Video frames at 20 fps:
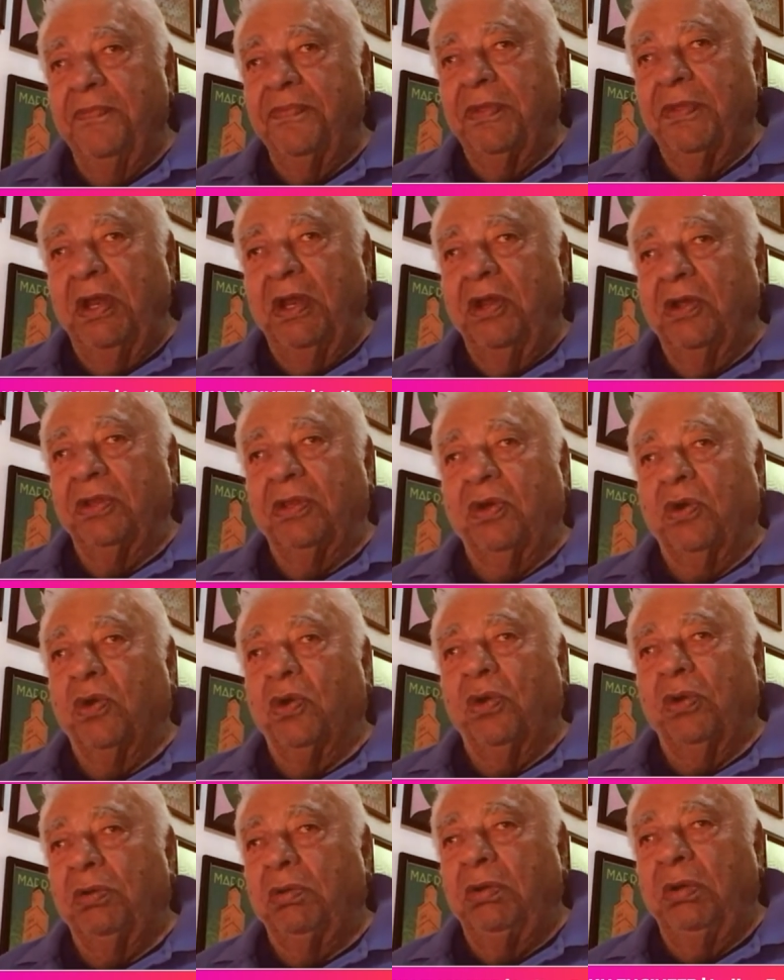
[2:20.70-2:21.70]
You know, the
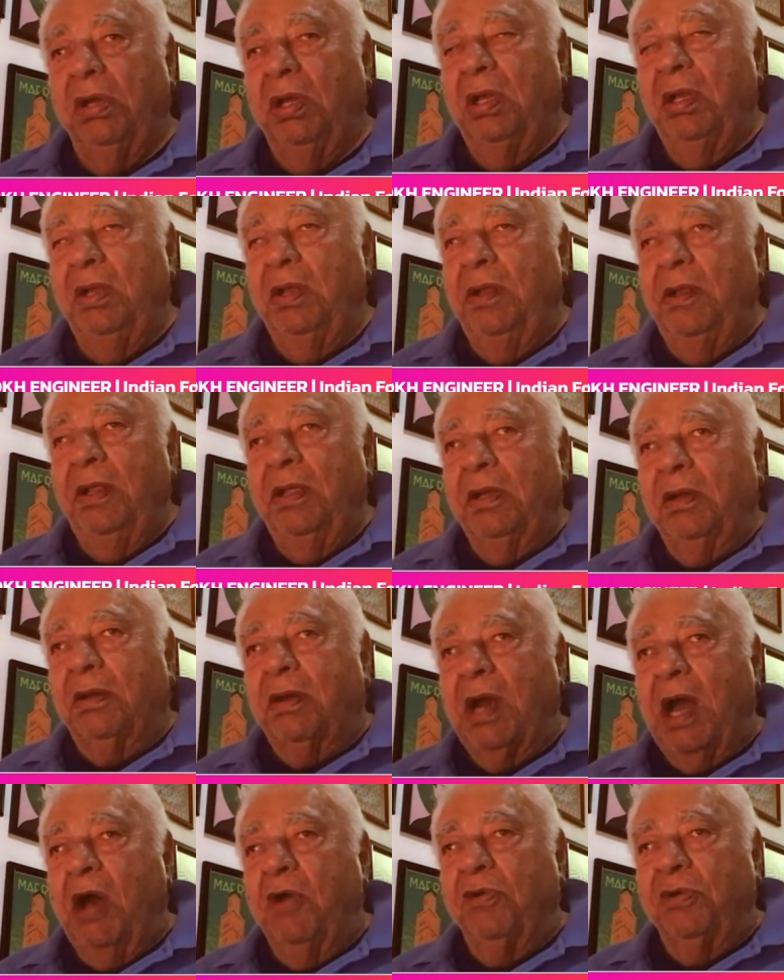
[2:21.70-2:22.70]
whole
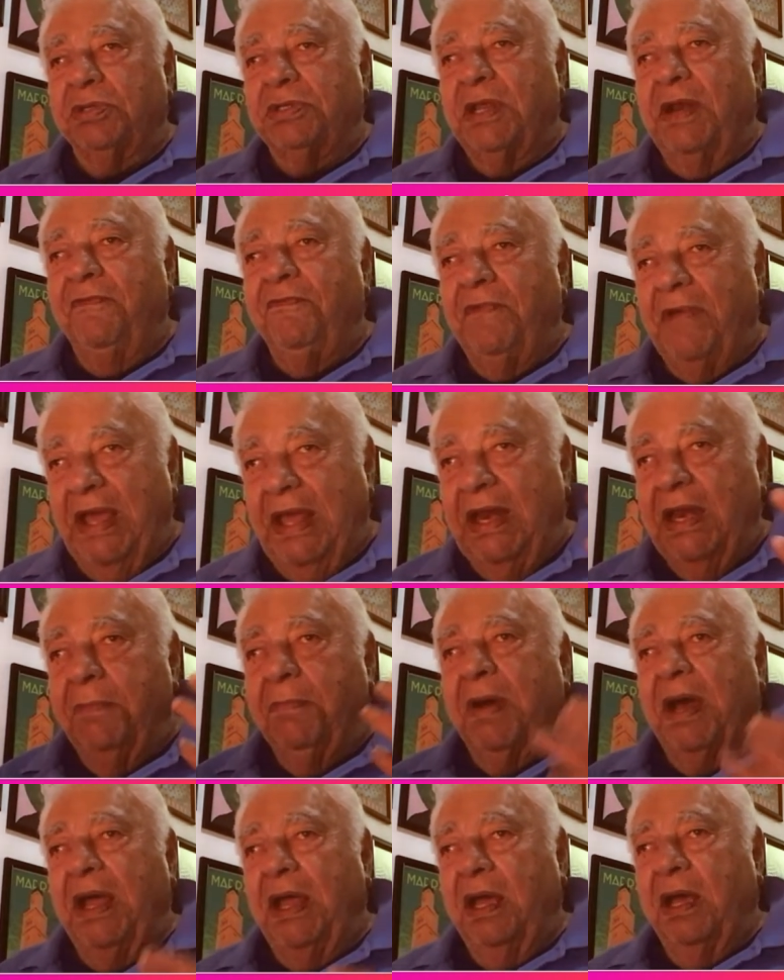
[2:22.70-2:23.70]
crowd was invaded
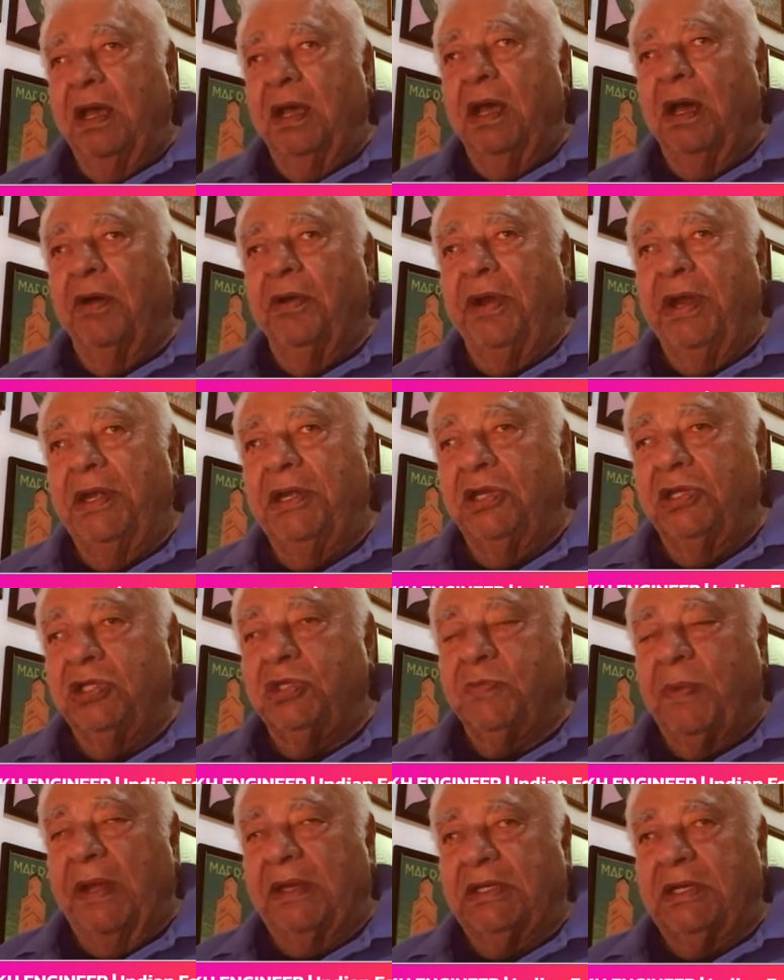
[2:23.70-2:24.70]
by our, our Indian
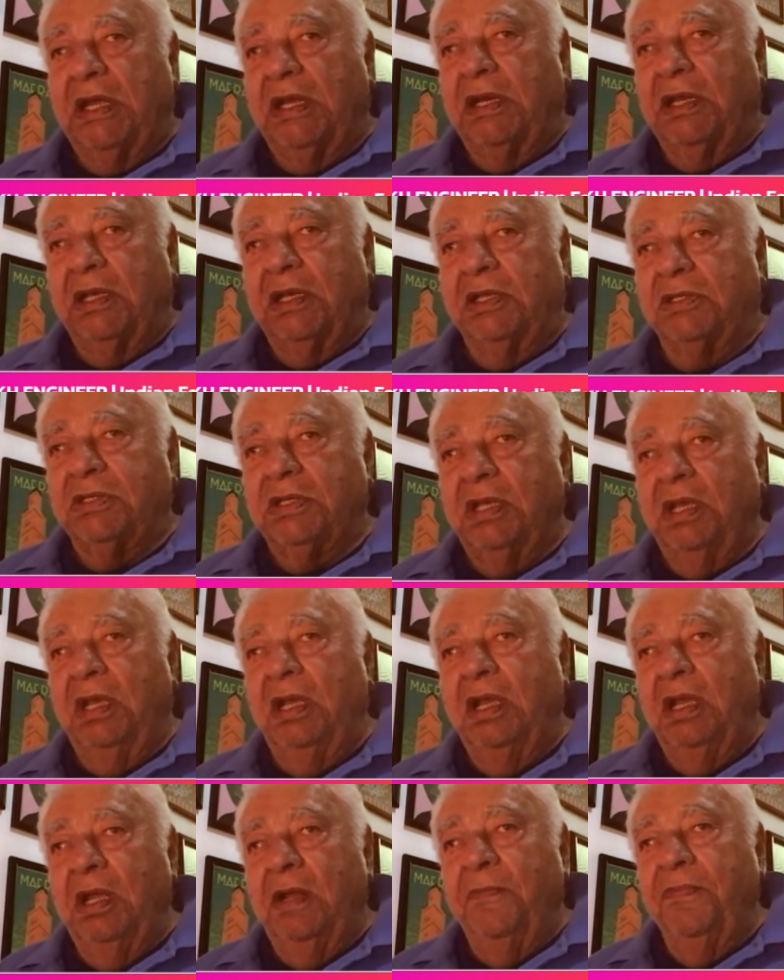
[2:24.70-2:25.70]
spectators.
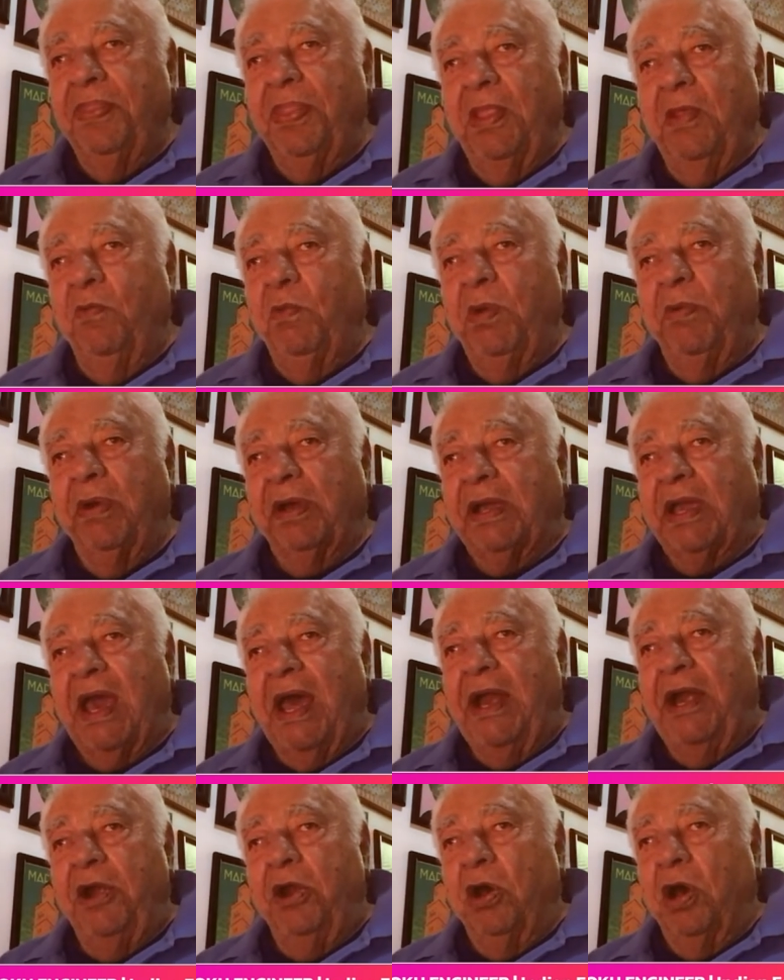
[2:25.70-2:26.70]
We were
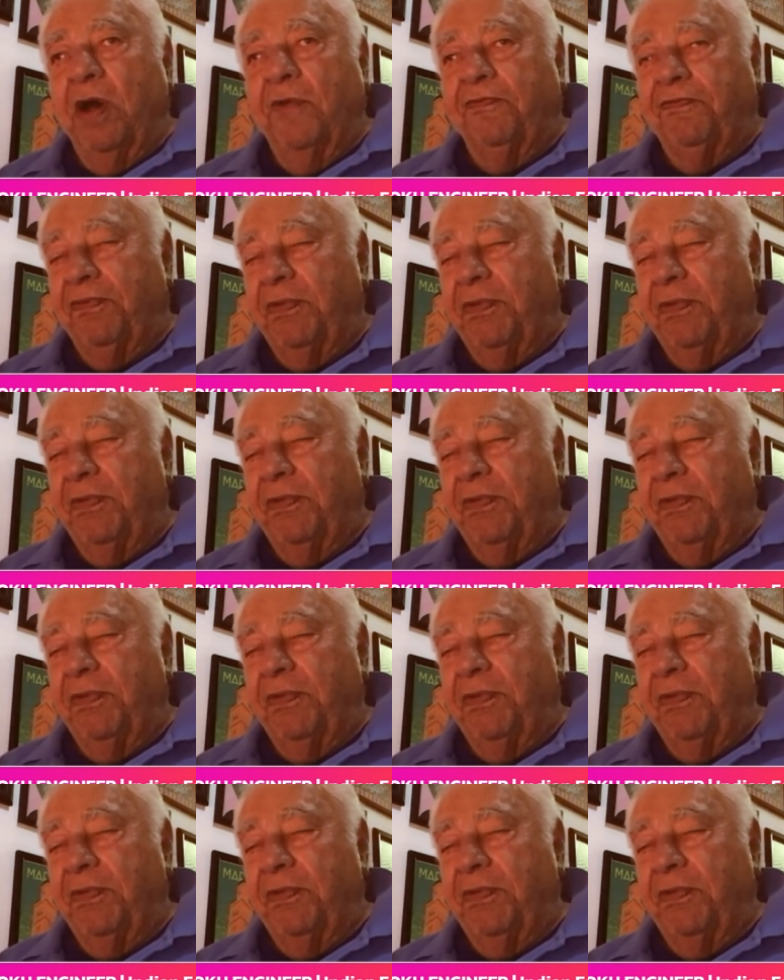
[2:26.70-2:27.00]
carried off